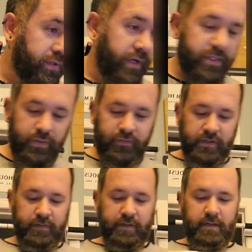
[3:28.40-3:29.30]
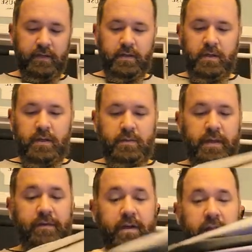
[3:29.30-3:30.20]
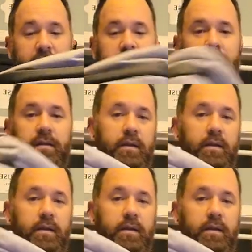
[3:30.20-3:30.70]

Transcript: scratch-proof, and everything. Oh, I really like it.